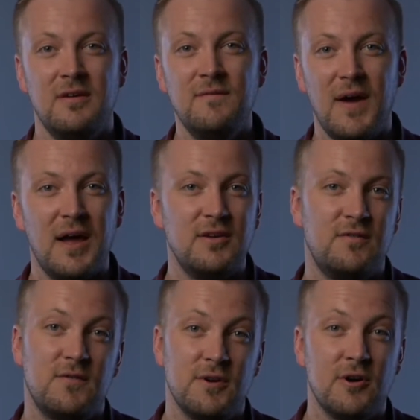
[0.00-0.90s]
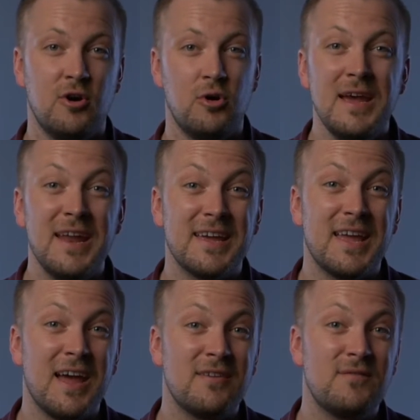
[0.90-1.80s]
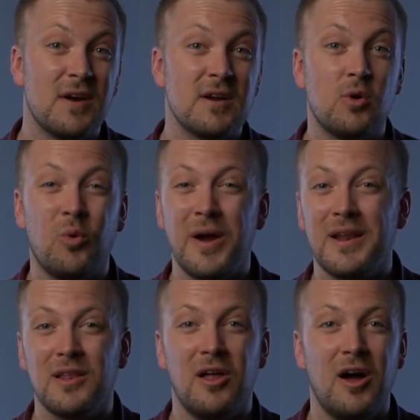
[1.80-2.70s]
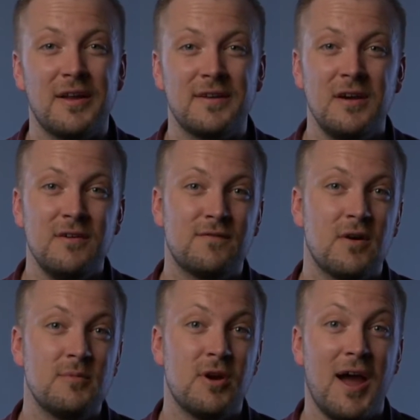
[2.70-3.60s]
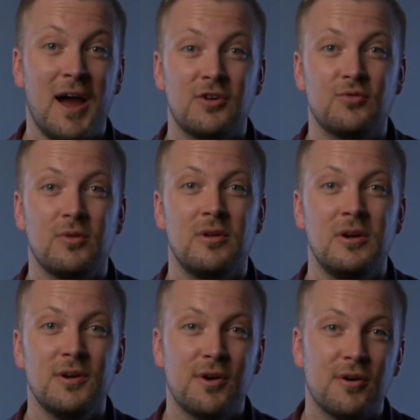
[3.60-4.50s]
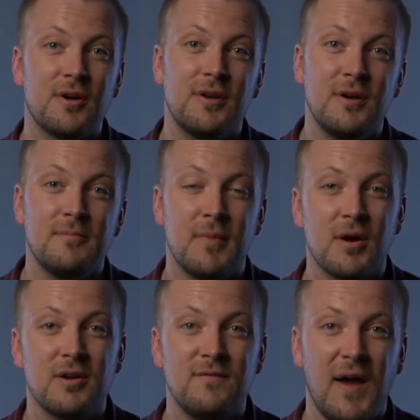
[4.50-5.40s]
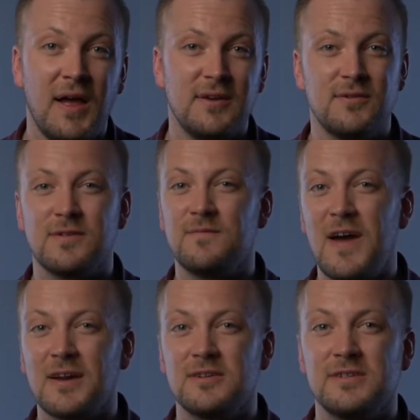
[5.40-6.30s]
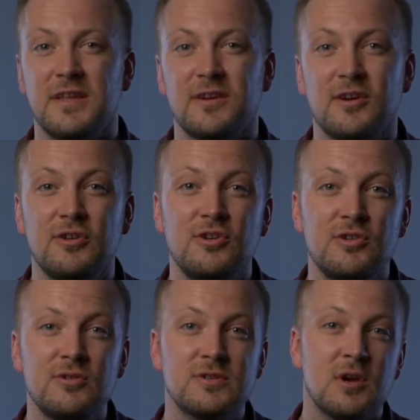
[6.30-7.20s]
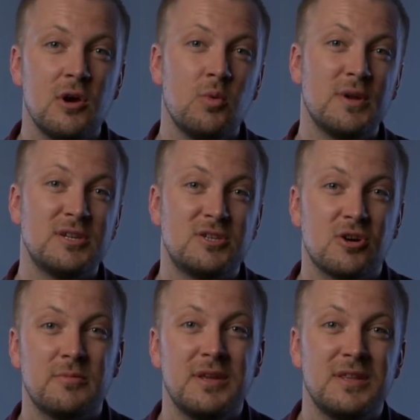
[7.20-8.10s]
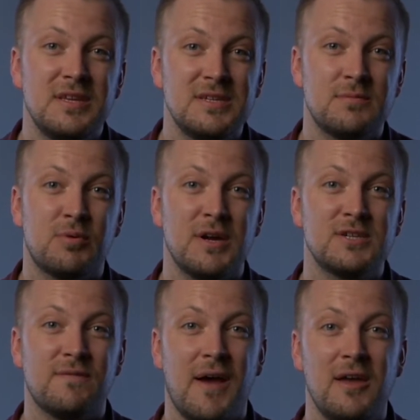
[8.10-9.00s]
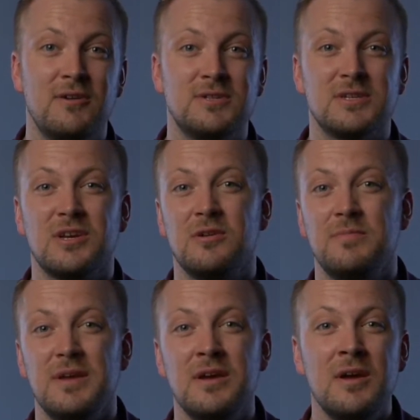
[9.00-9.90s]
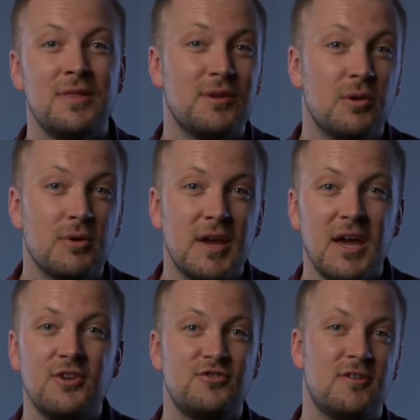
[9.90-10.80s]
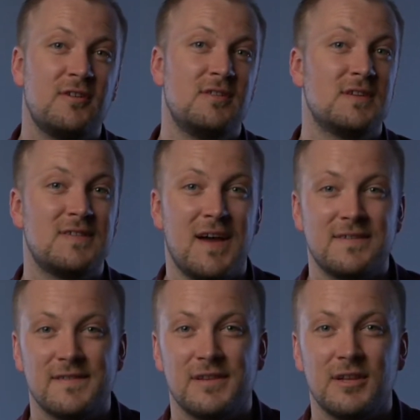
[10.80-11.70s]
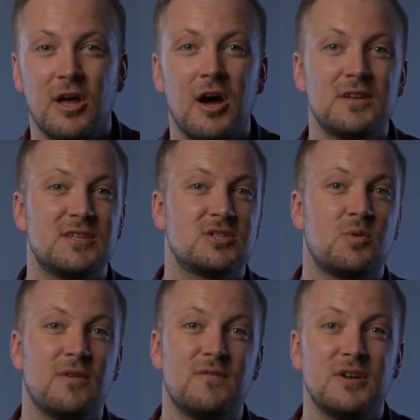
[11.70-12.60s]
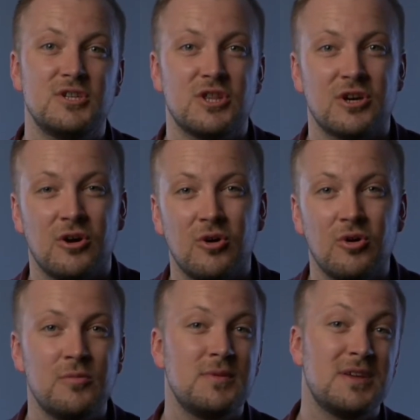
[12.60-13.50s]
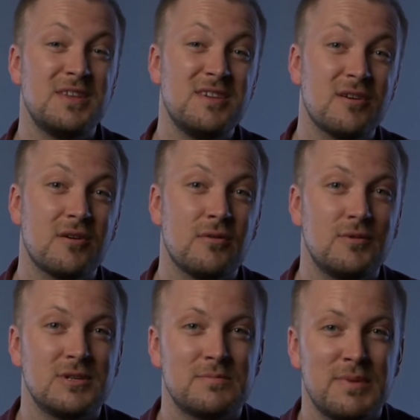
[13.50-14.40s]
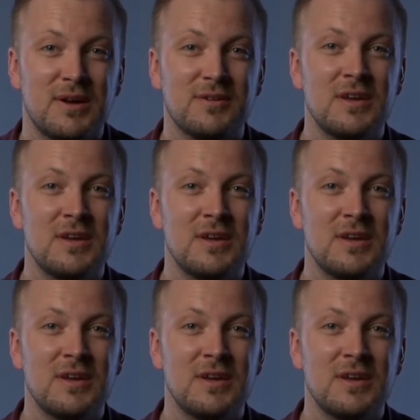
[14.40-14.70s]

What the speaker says: value for your home, and it can vary quite a lot from your actual current market value. Some factors that they're gonna use when determining these appraisal values is gonna be the location, the size of the lot, the square footage of the home, the year it was built,